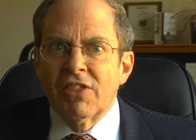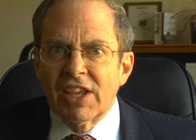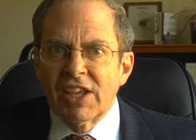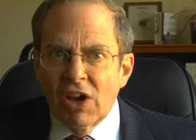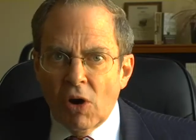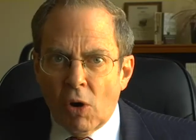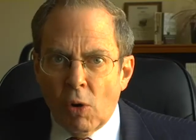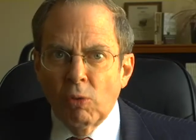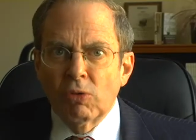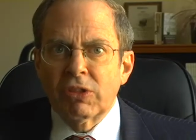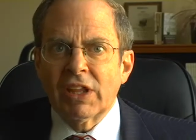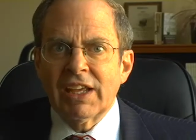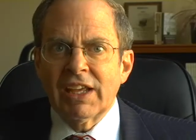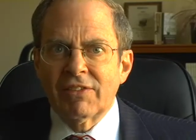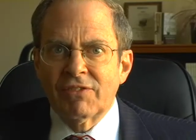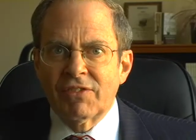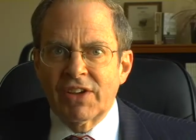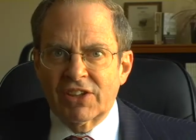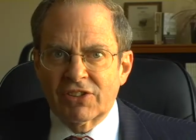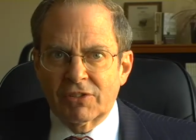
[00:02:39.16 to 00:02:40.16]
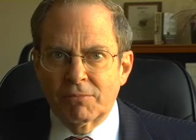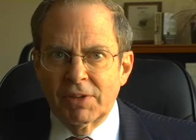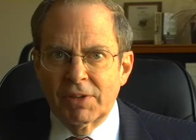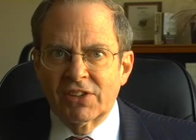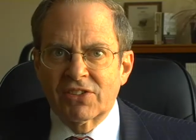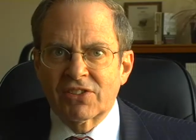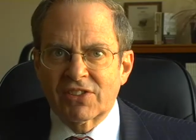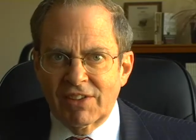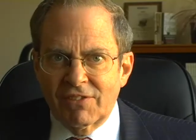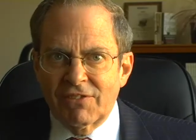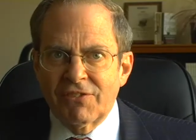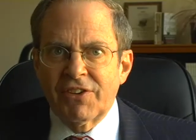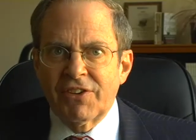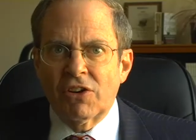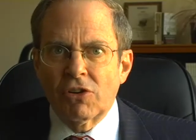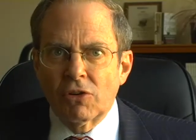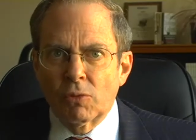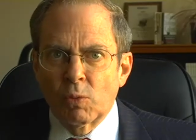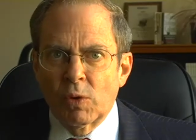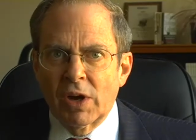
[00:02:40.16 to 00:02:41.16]
The only investments that
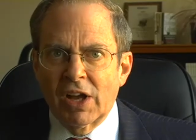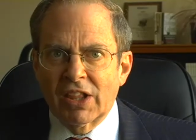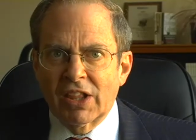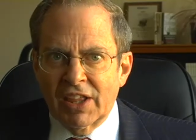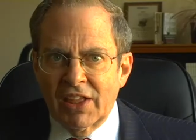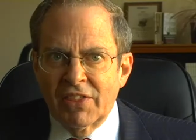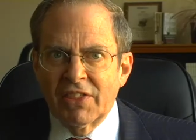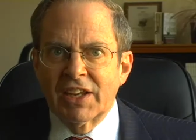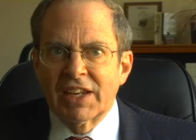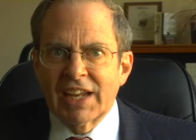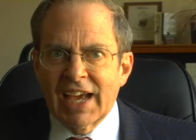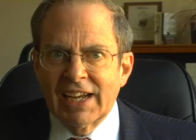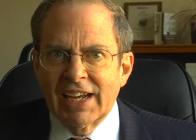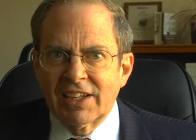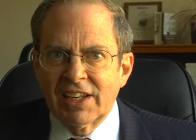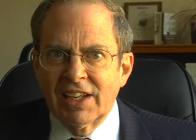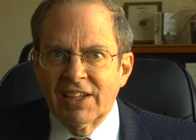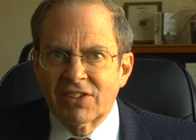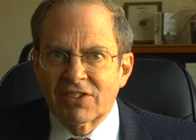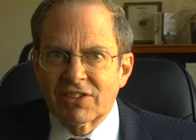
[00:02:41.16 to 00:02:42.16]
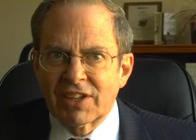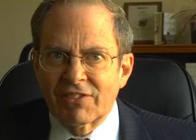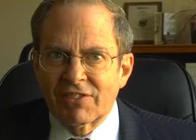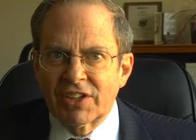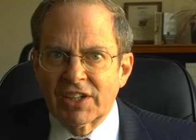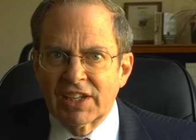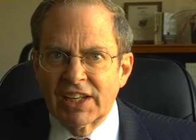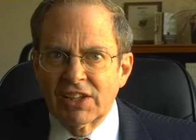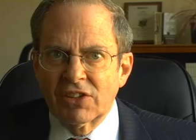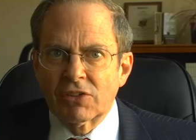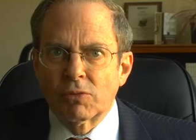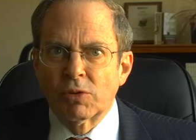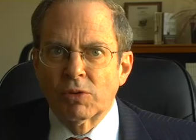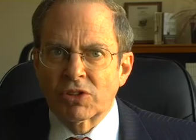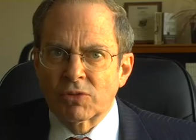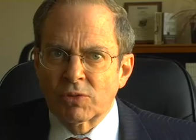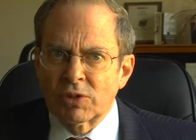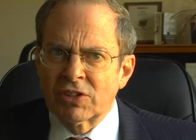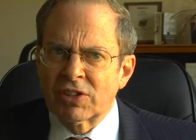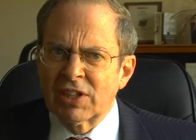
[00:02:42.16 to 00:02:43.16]
fared well in the 1970s,
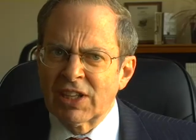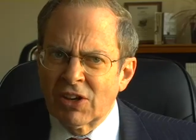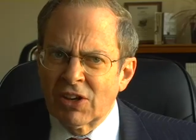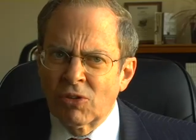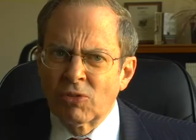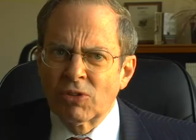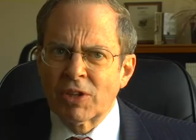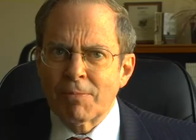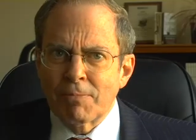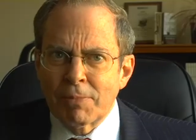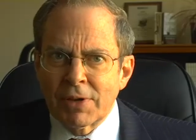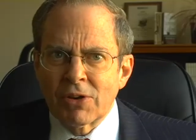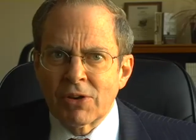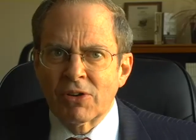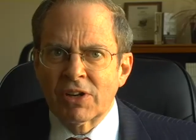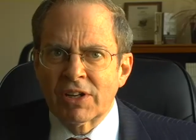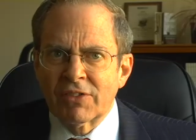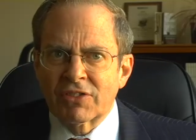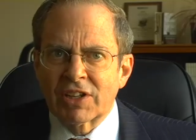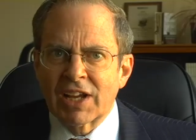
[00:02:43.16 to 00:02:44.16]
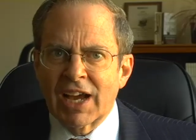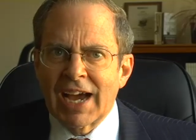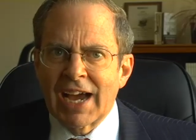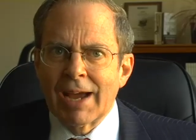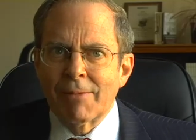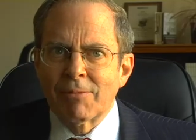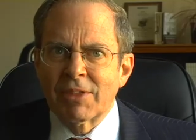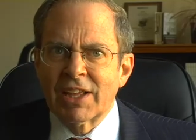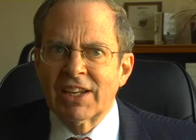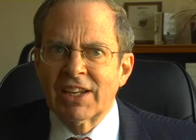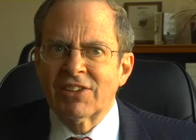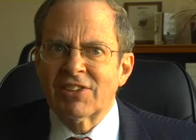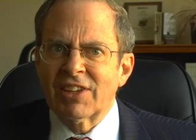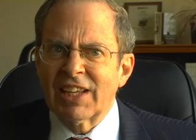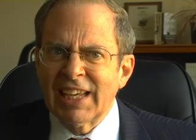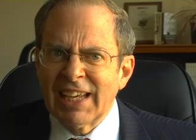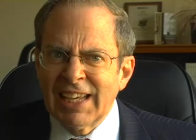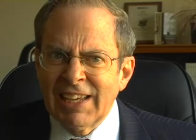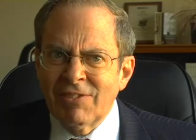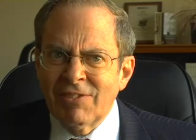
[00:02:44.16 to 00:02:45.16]
which was the only period of time that is
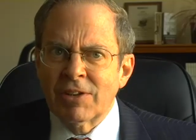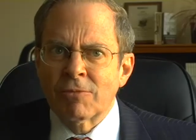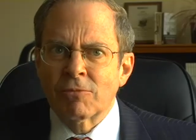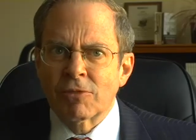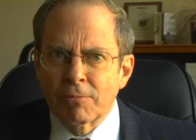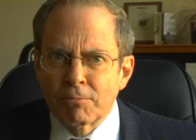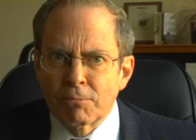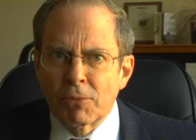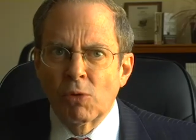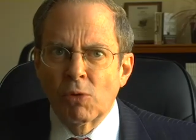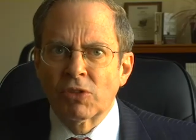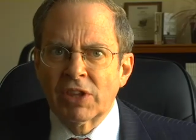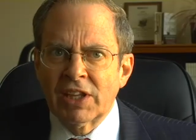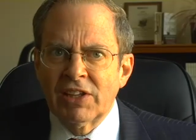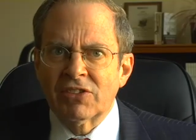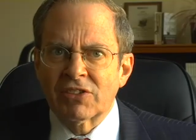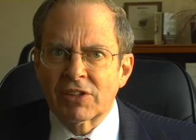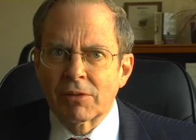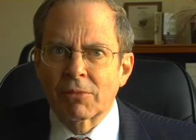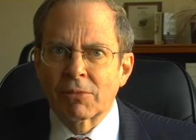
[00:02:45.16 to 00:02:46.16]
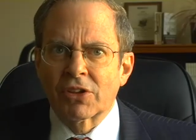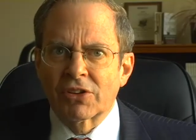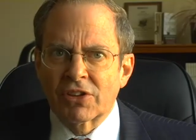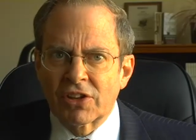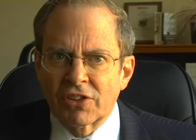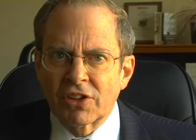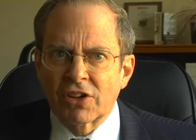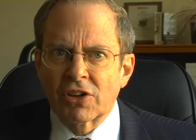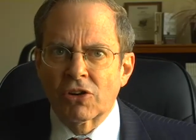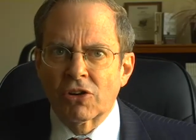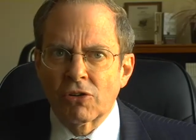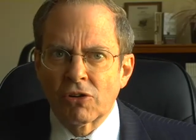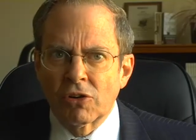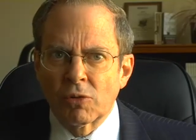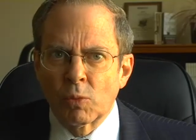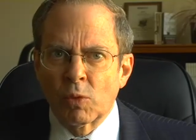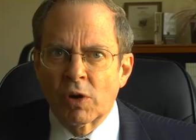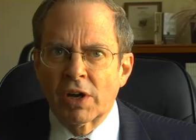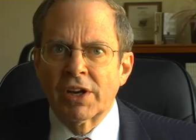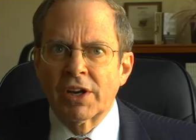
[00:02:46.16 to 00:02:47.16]
even remotely similar to the
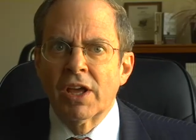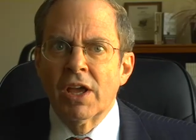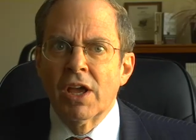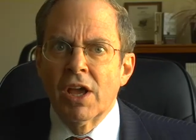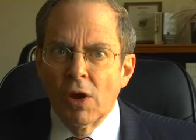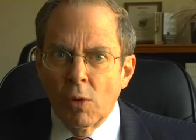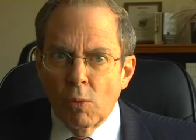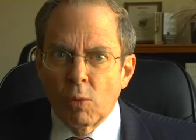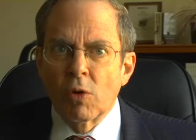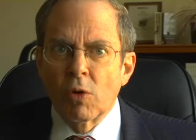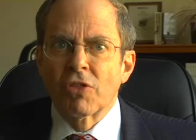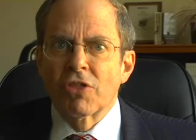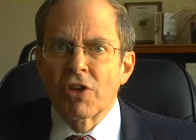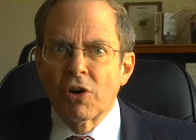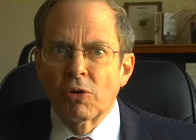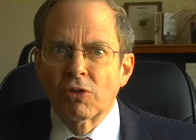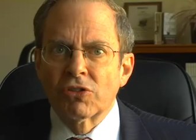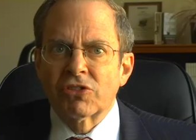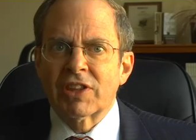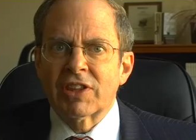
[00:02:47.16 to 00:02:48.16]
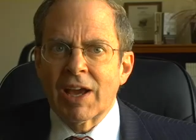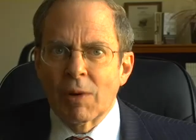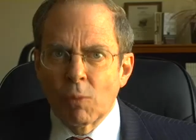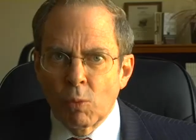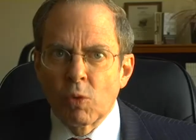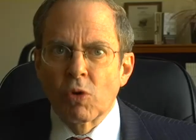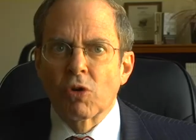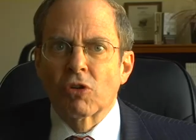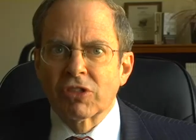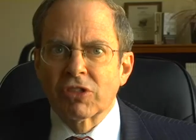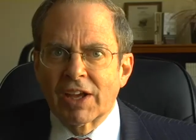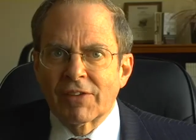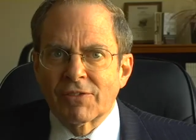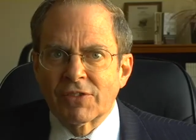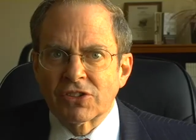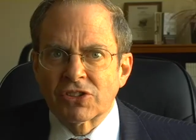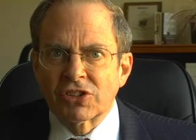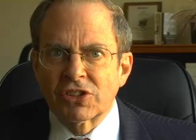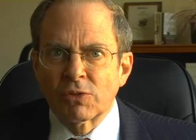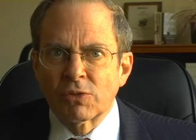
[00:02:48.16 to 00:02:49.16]
current one, were those that were
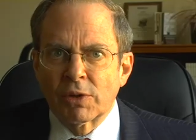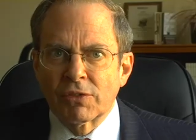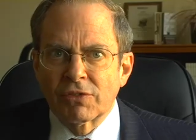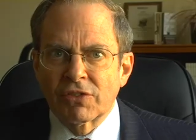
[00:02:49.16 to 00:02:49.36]
leveraged to